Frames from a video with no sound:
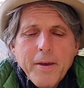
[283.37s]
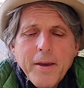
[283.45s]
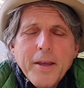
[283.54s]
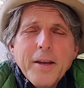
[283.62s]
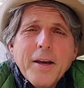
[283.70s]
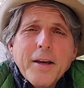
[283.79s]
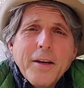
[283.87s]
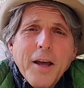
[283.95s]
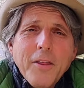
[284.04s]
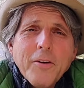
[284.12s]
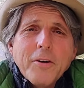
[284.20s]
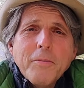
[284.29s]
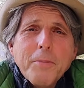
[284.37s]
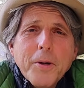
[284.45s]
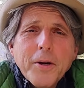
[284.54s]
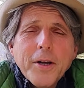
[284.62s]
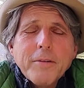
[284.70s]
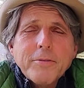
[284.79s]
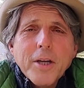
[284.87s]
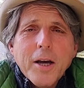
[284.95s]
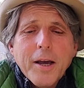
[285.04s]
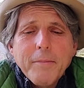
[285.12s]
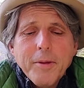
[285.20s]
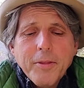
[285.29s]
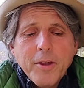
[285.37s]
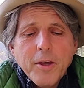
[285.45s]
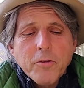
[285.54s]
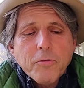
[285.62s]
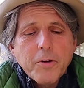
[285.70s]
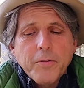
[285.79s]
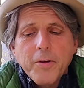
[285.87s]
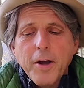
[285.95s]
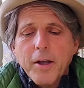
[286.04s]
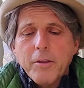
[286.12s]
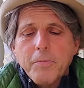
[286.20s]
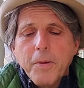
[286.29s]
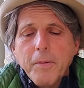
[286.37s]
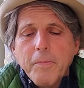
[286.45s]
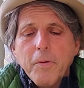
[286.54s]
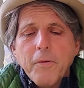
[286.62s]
In another period of time in the history of God's people,